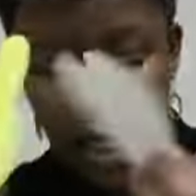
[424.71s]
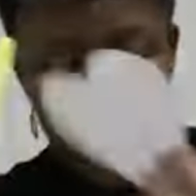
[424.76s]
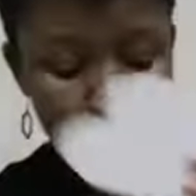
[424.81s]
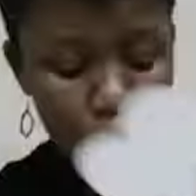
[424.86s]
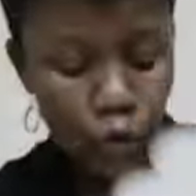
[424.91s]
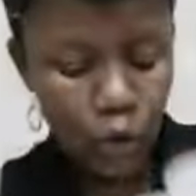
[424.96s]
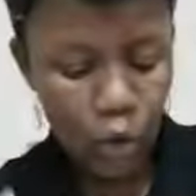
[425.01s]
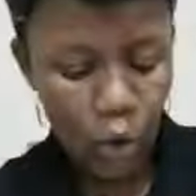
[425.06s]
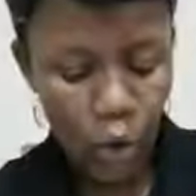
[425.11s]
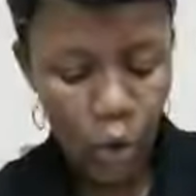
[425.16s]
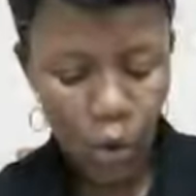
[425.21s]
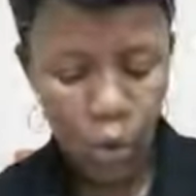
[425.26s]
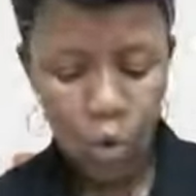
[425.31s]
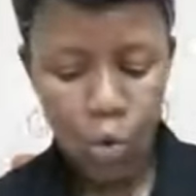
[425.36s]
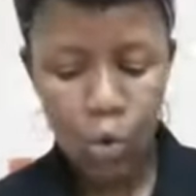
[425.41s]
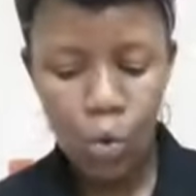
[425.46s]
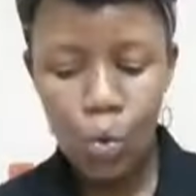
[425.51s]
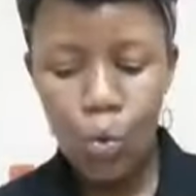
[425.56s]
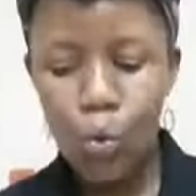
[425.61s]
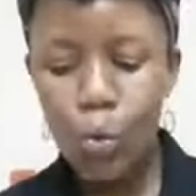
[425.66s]

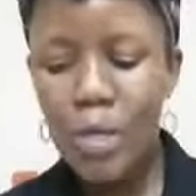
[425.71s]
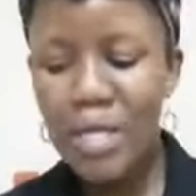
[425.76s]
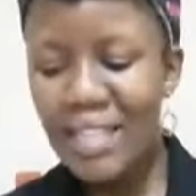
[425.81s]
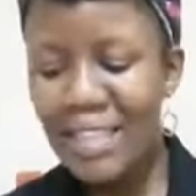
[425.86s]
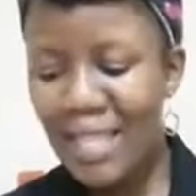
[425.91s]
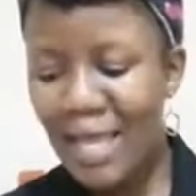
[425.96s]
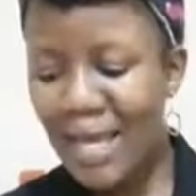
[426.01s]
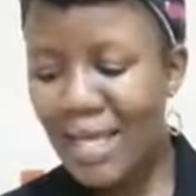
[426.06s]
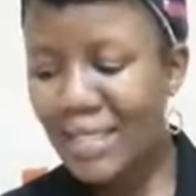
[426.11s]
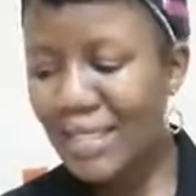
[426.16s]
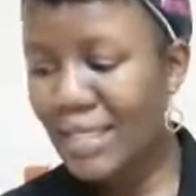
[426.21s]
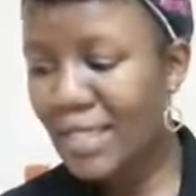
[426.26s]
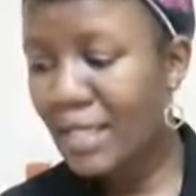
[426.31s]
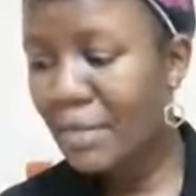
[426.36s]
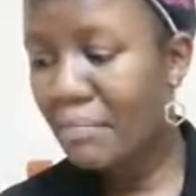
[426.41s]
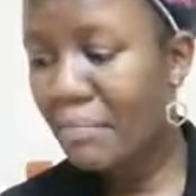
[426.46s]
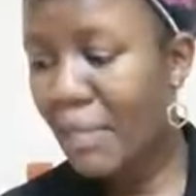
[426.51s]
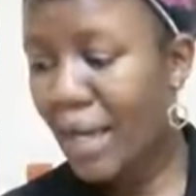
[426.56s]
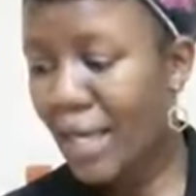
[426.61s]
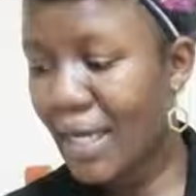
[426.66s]
So with that
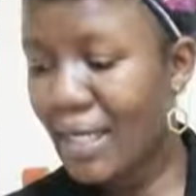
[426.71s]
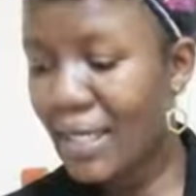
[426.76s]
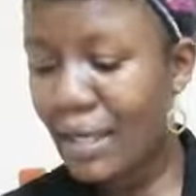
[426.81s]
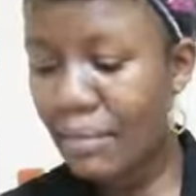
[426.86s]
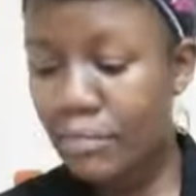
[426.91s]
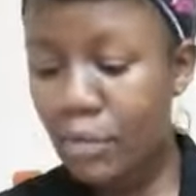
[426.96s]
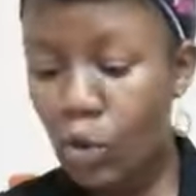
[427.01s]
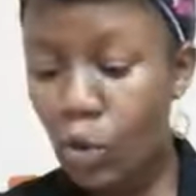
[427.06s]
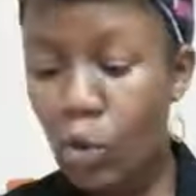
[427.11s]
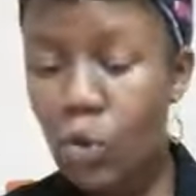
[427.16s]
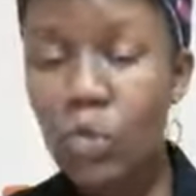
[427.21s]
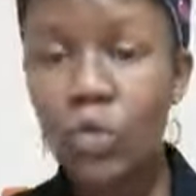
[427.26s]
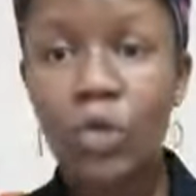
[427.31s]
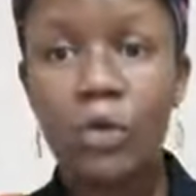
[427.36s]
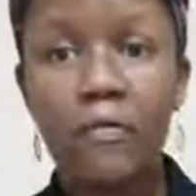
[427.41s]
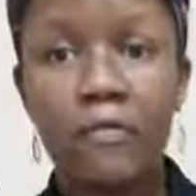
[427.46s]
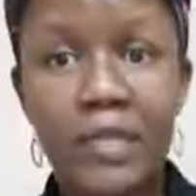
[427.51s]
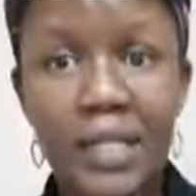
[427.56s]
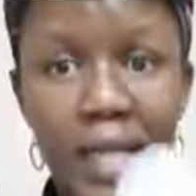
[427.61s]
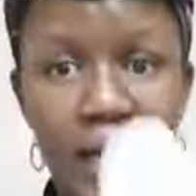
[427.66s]
in mind, and because
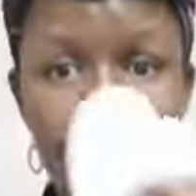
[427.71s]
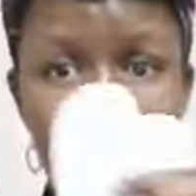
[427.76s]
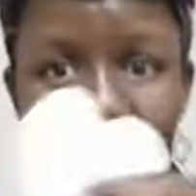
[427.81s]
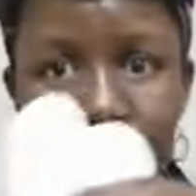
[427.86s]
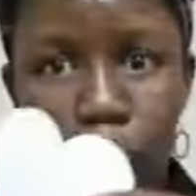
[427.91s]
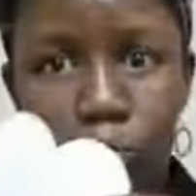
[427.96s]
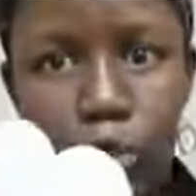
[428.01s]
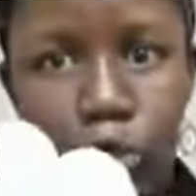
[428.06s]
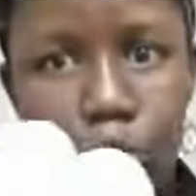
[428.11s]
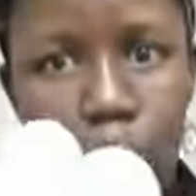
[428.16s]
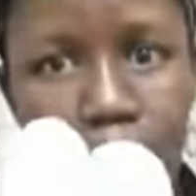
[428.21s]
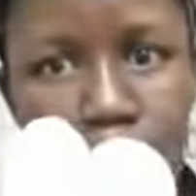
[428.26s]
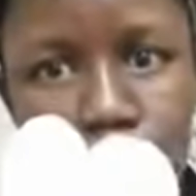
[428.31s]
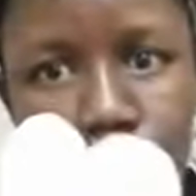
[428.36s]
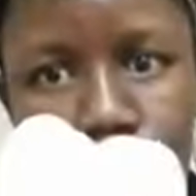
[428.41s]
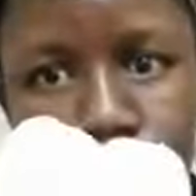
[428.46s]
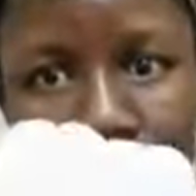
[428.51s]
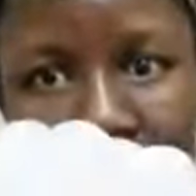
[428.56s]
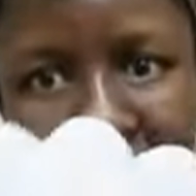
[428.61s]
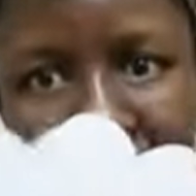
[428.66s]
of time, we don't
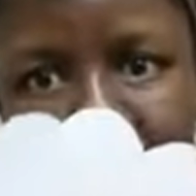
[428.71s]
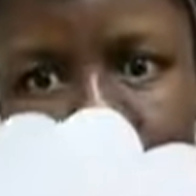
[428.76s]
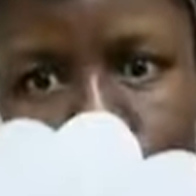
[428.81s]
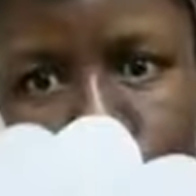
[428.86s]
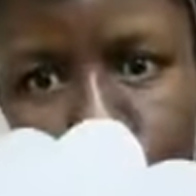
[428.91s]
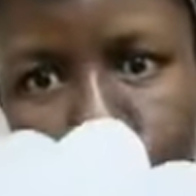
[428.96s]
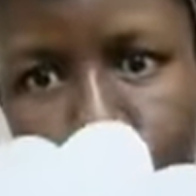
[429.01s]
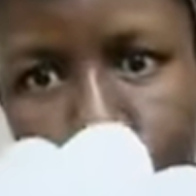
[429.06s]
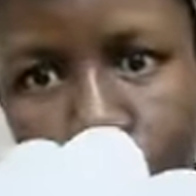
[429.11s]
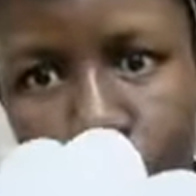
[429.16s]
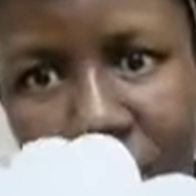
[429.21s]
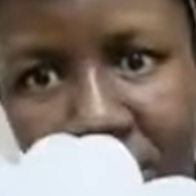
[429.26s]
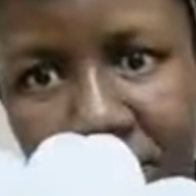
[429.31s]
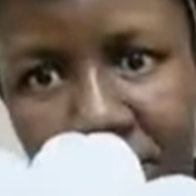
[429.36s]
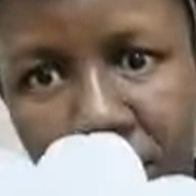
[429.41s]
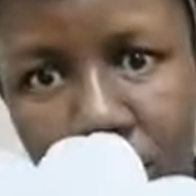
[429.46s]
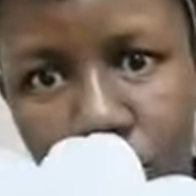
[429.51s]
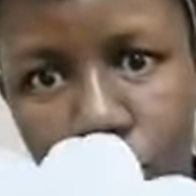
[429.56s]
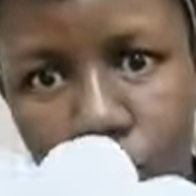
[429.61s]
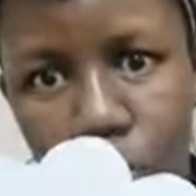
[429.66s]
want to have too long
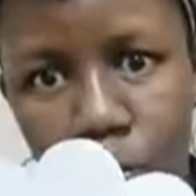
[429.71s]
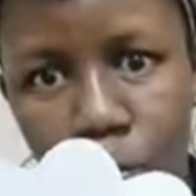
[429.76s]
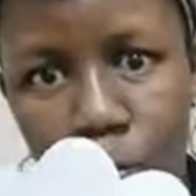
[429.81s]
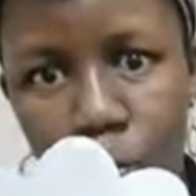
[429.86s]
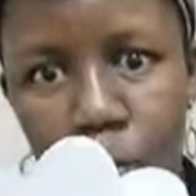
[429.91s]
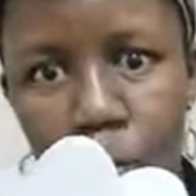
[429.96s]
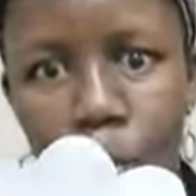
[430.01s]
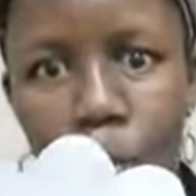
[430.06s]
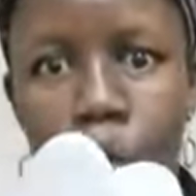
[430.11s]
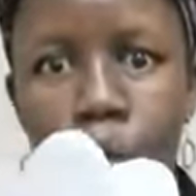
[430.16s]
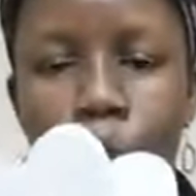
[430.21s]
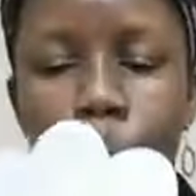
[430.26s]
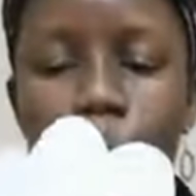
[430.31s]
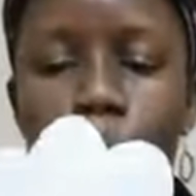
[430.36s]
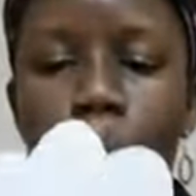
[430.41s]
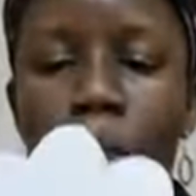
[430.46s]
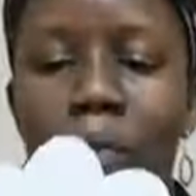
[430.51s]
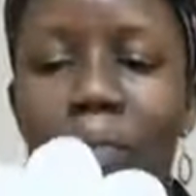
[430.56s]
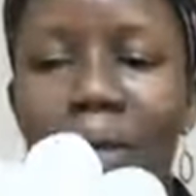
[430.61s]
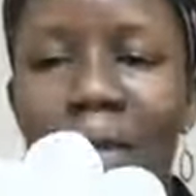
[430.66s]
a video,
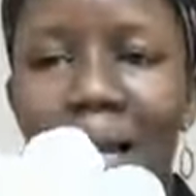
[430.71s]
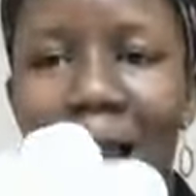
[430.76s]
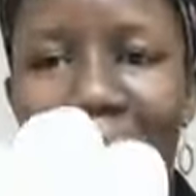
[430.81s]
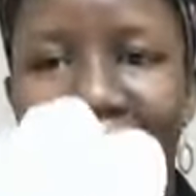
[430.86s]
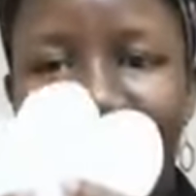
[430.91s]
we will